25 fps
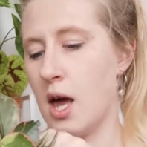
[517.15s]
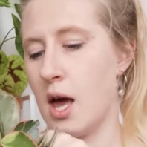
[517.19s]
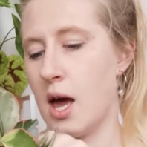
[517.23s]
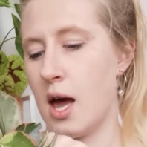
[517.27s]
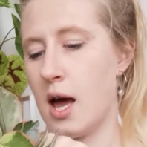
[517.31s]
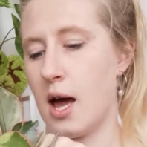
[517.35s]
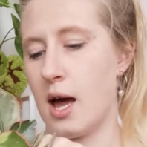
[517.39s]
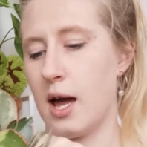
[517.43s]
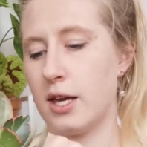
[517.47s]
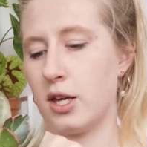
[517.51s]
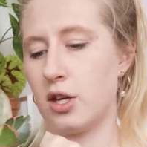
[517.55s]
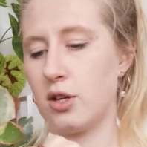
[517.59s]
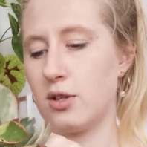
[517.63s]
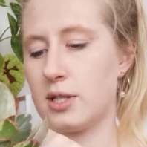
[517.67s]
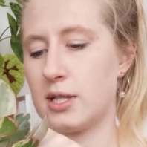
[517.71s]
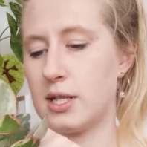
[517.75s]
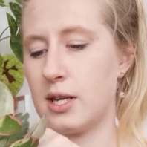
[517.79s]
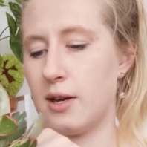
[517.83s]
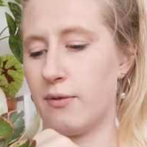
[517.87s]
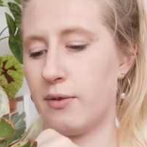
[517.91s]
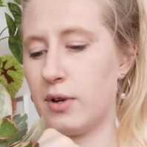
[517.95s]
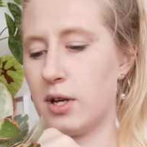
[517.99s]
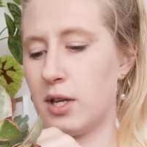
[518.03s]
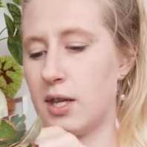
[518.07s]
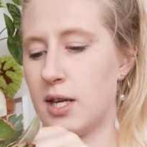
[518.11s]
I used to
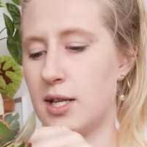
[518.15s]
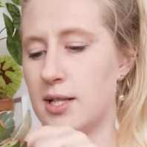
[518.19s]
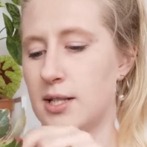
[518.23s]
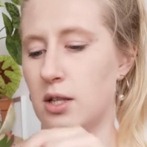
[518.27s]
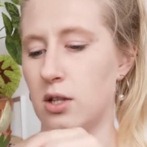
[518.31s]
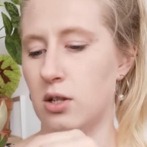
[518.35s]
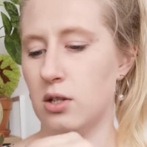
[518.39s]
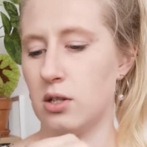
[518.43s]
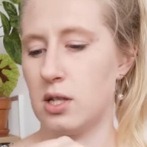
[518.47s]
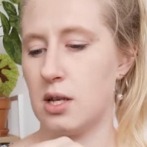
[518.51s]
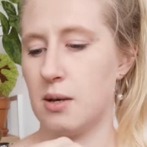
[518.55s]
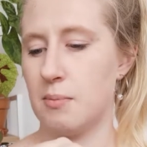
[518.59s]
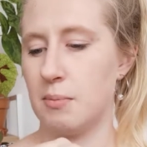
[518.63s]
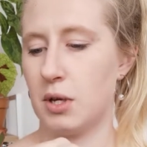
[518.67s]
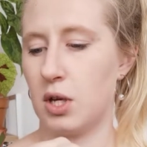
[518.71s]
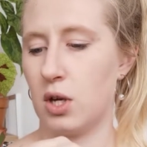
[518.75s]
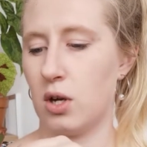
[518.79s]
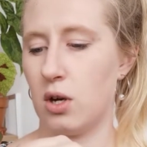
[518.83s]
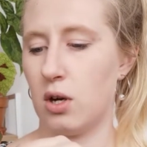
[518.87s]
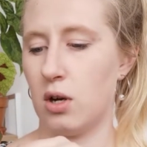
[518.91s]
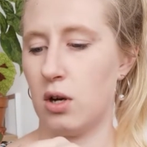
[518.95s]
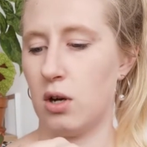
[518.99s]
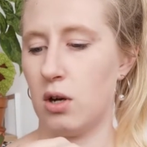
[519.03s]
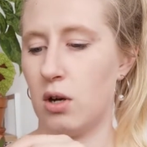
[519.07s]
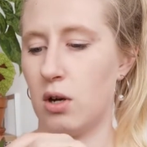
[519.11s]
have one of these a long time
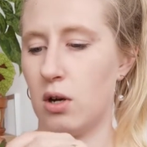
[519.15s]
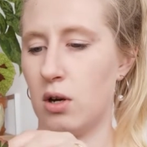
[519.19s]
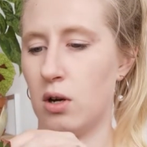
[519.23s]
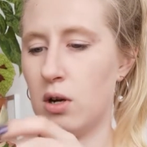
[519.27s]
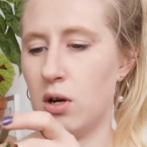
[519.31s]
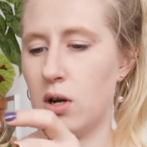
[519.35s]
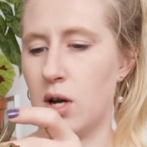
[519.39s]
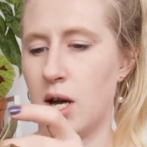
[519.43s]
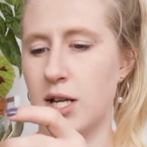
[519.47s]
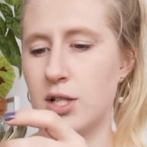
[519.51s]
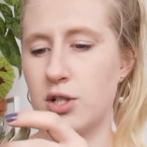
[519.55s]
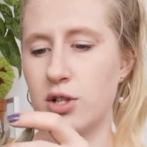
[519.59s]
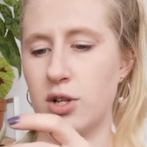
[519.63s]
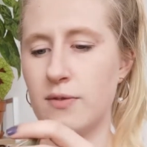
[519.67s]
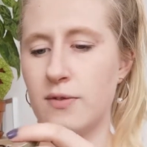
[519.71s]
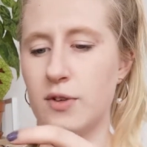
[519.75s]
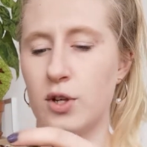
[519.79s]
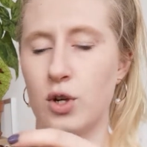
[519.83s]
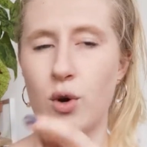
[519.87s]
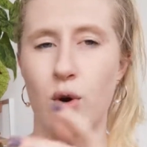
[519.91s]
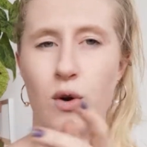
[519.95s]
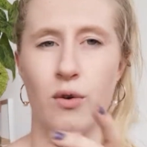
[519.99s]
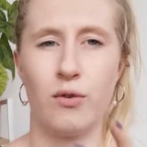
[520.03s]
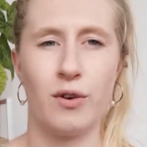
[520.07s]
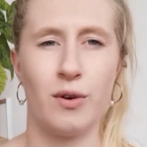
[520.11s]
ago. I don't even
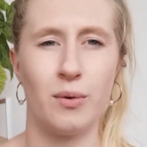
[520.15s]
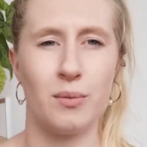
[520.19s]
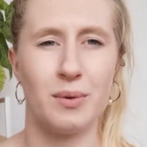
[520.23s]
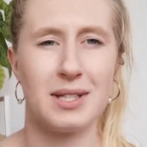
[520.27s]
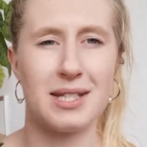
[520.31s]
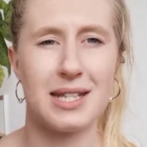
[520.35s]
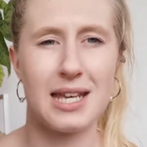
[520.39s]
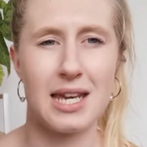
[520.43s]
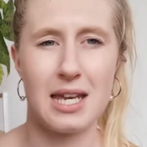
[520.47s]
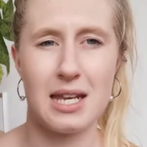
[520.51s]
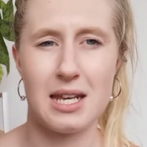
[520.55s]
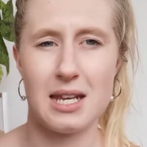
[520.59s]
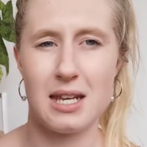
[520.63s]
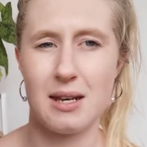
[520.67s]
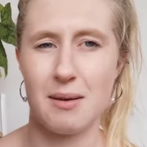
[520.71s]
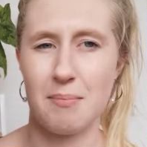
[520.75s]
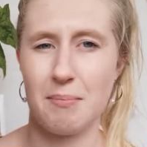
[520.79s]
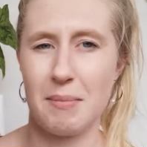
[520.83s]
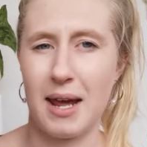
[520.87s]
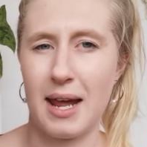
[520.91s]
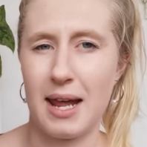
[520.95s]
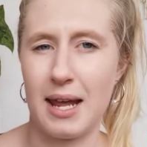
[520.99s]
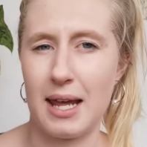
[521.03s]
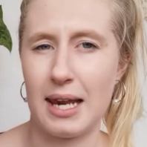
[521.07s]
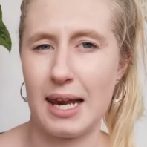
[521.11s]
know if it was in
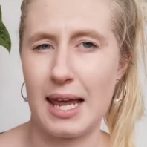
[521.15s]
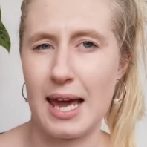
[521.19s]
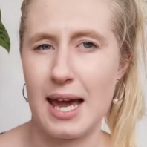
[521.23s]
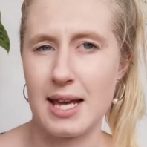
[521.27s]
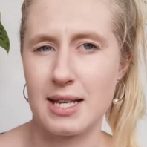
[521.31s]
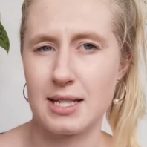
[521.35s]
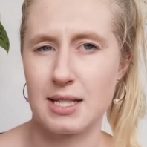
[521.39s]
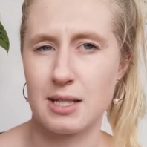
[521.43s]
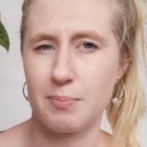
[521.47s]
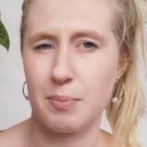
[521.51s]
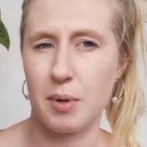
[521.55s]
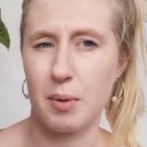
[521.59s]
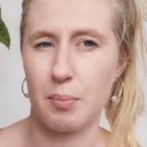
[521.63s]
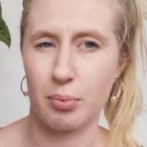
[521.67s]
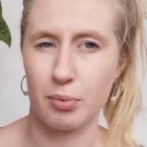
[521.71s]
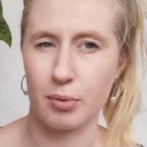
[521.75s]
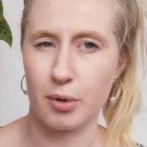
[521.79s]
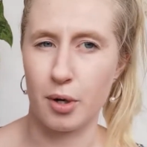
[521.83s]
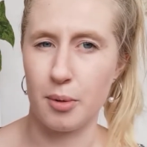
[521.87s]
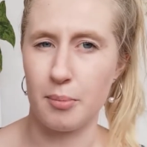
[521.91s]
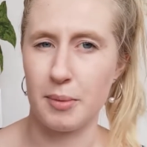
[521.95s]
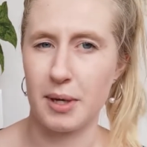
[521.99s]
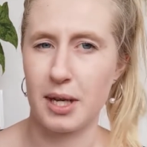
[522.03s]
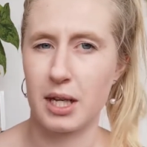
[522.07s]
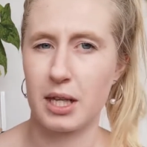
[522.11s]
my last
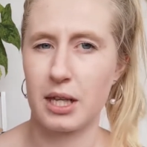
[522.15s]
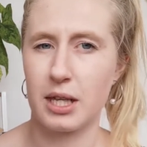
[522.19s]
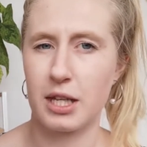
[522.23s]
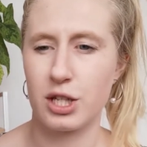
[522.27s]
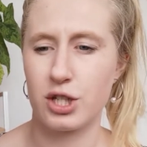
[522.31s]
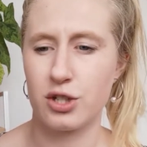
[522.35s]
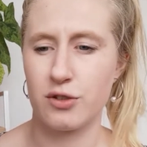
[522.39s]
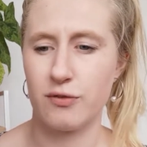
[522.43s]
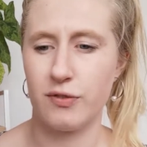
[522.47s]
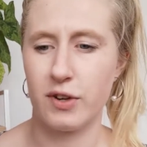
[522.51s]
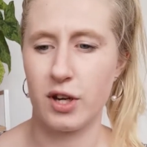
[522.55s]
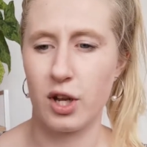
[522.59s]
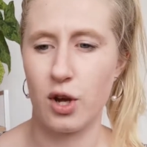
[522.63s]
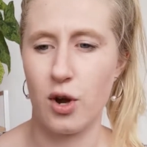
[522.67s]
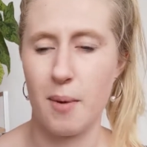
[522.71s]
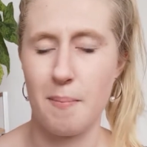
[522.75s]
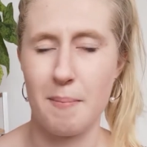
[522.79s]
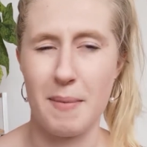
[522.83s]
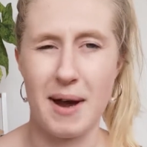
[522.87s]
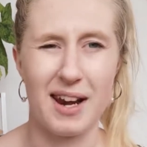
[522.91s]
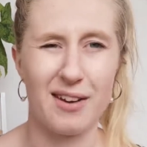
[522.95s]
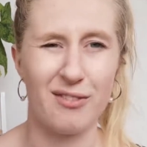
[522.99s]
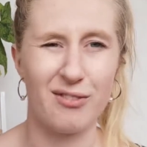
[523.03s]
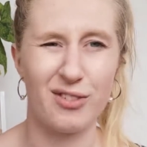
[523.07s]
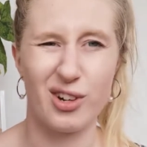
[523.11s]
Peperomia collection video. I
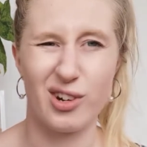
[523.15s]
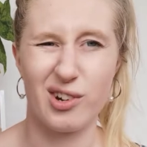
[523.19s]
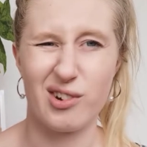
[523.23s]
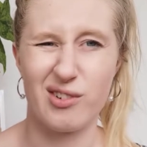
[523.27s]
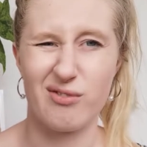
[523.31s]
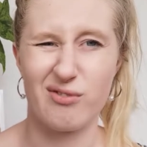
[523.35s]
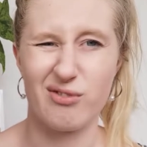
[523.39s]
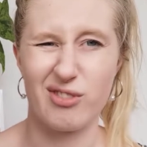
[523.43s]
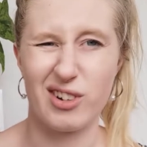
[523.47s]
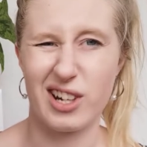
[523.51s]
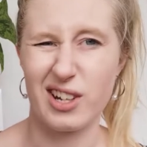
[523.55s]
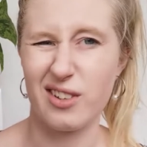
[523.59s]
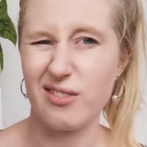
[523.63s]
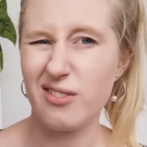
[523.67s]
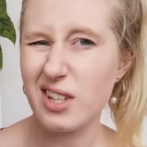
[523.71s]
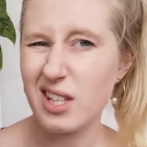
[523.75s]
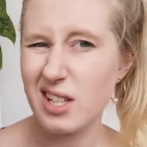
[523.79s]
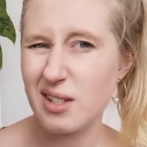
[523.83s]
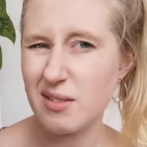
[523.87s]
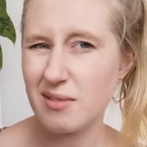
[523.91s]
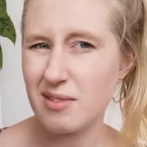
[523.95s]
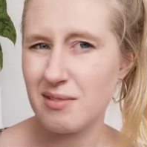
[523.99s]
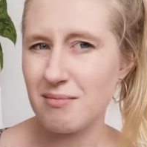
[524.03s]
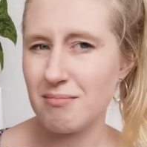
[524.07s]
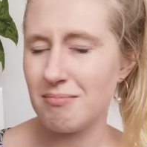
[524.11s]
might have gotten rid of
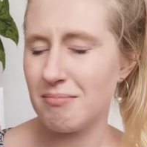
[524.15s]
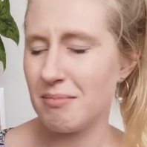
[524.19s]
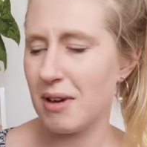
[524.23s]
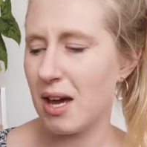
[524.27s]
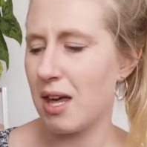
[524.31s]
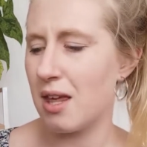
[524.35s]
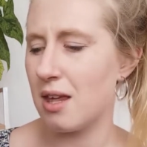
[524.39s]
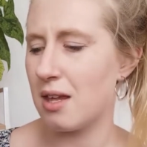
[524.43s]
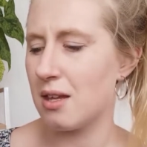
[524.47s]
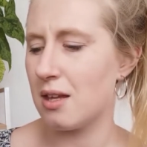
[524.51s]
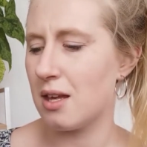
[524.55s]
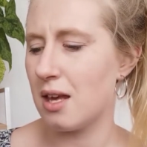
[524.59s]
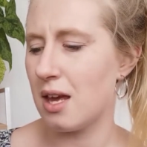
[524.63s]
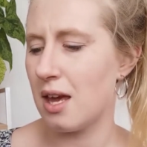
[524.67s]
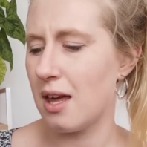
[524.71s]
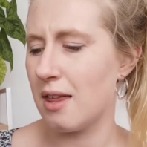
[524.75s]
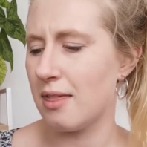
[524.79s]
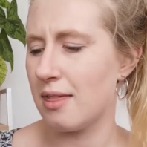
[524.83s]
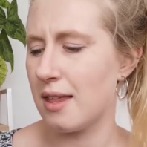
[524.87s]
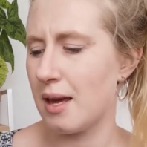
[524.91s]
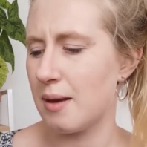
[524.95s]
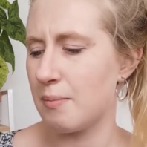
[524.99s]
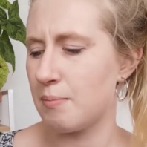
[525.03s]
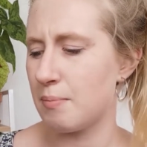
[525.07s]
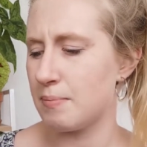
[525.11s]
it at
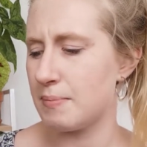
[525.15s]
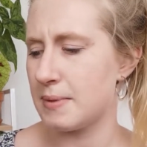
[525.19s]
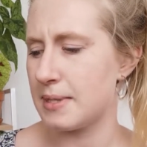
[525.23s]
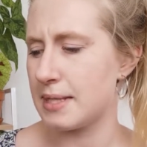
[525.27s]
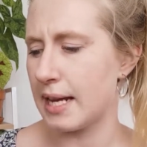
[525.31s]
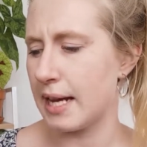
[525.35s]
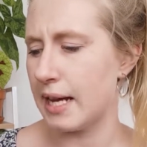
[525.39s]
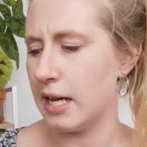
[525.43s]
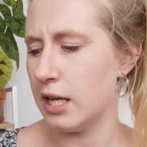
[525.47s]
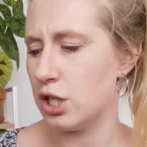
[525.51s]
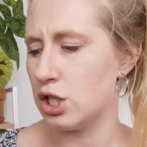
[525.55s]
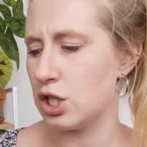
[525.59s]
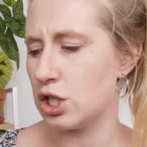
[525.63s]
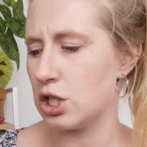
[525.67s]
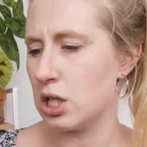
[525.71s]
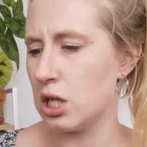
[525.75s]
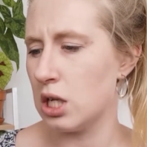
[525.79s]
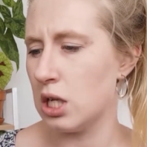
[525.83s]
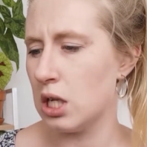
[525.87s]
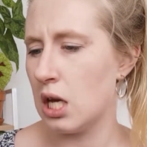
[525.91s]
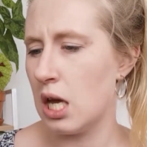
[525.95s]
that stage.